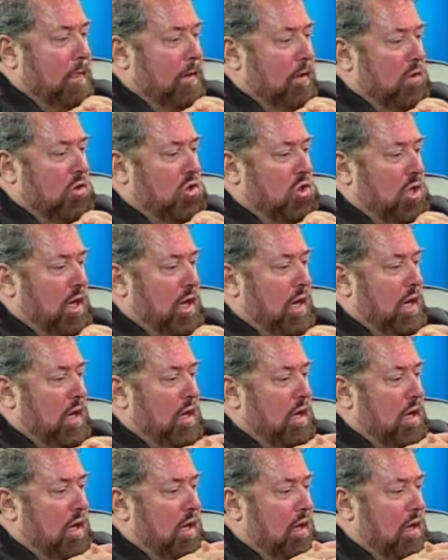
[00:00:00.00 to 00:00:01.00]

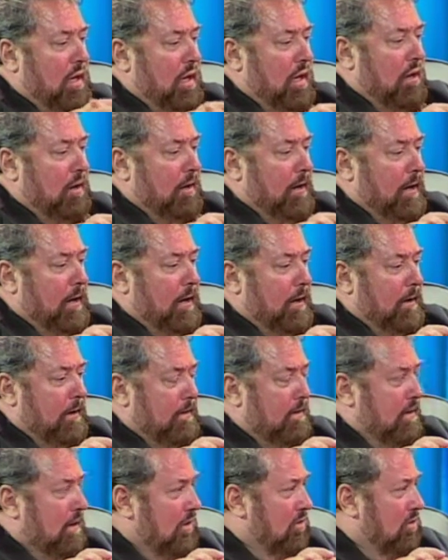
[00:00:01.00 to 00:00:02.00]
Shane and Larry
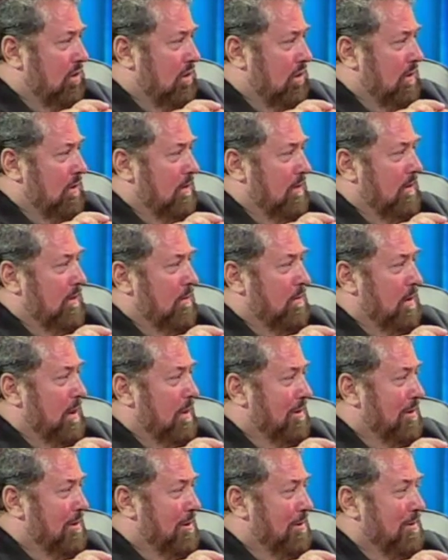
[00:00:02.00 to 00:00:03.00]
Tesler, you
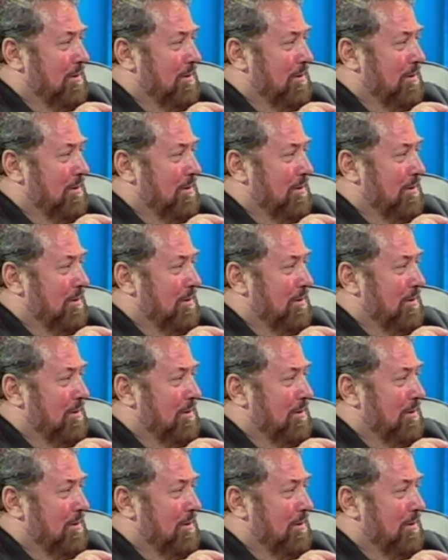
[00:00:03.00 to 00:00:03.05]
probably know,